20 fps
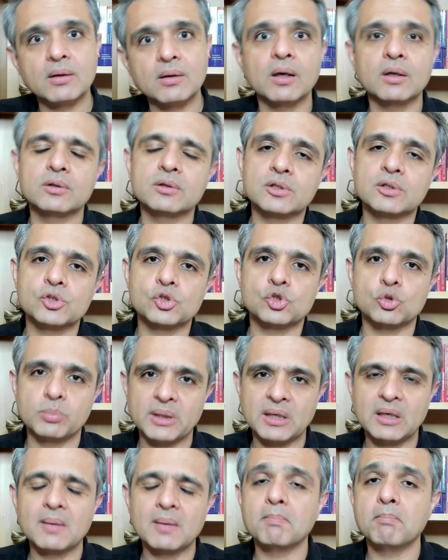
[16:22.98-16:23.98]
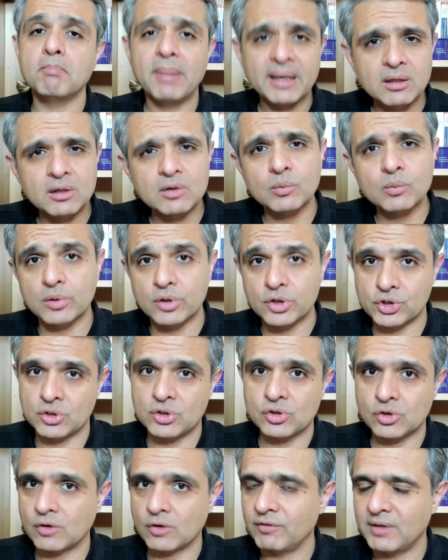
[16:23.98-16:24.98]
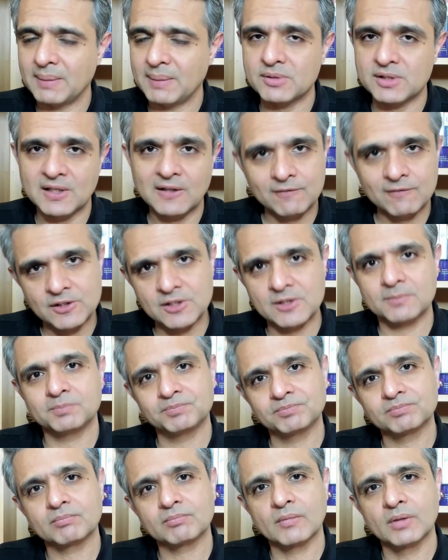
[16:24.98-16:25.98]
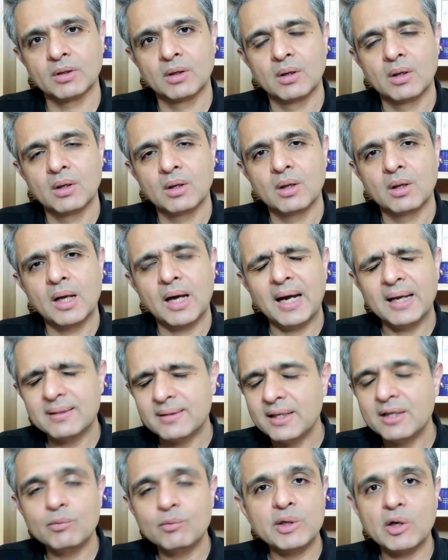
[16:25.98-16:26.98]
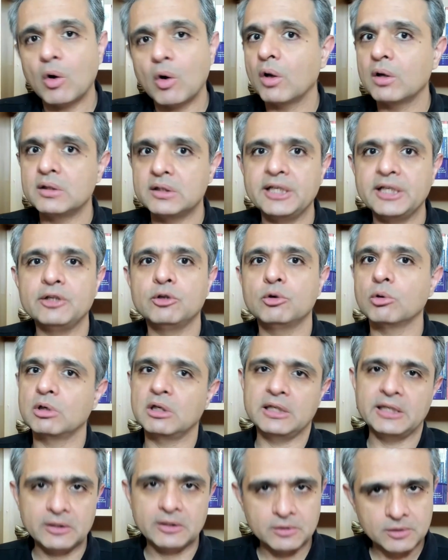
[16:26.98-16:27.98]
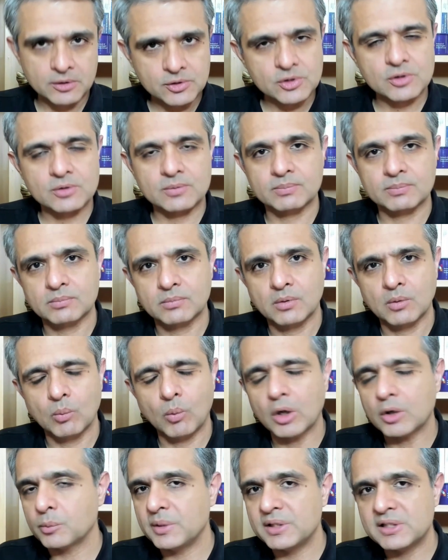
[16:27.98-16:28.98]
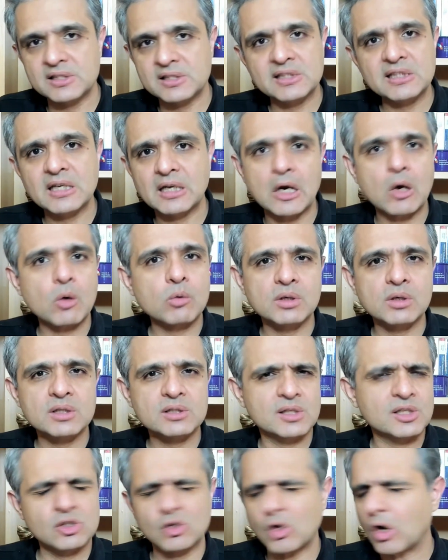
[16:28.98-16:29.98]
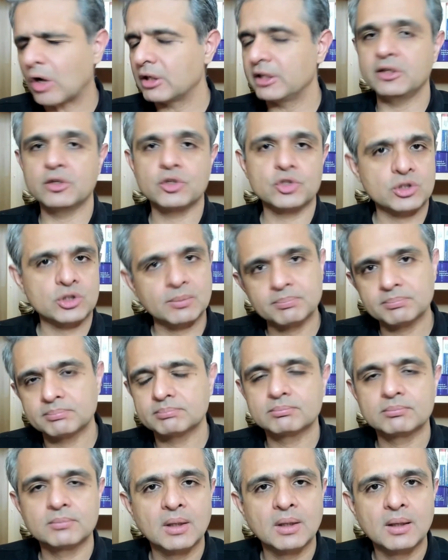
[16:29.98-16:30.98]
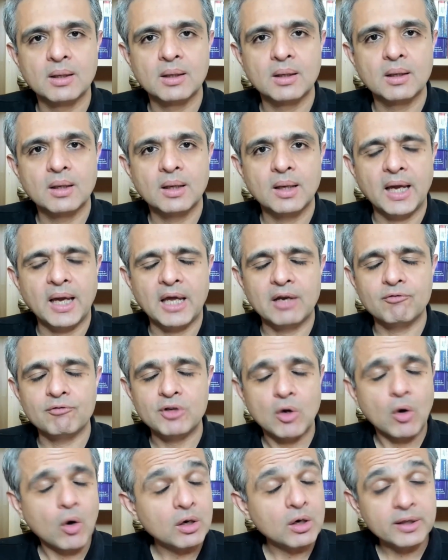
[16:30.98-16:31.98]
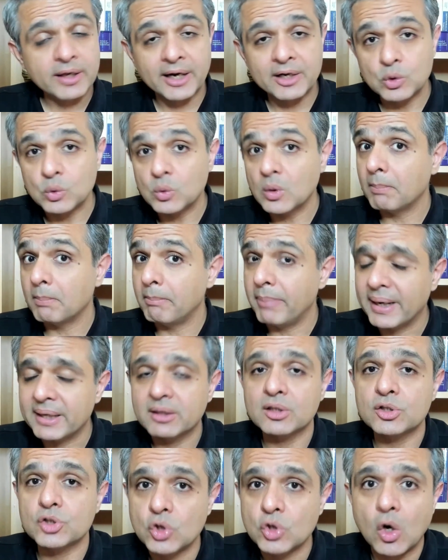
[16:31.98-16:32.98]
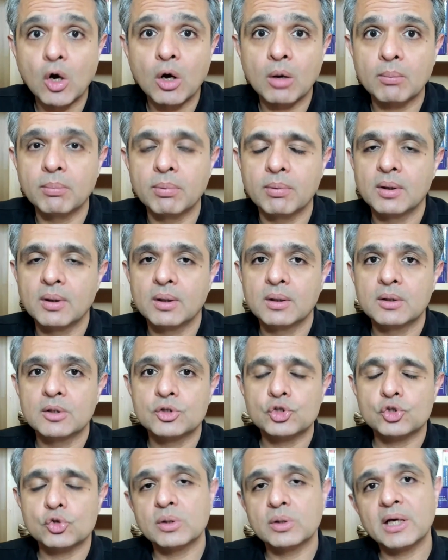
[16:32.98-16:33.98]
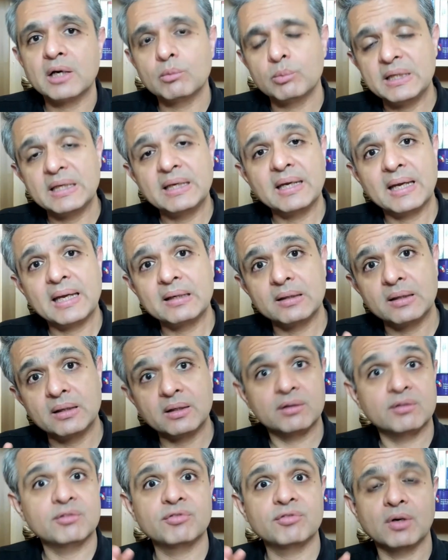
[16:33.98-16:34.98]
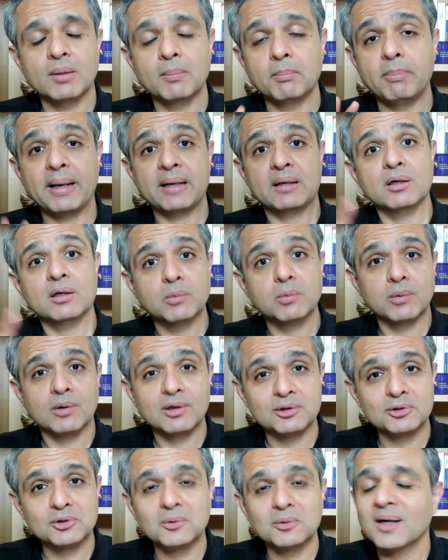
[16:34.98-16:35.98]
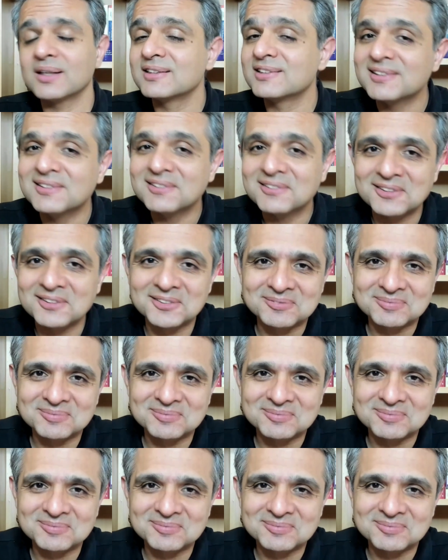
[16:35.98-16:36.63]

others to become better versions of themselves. I think we all need good leaders. What we see around us is not leadership. And we all can do a better job so that we can give a better world to our children.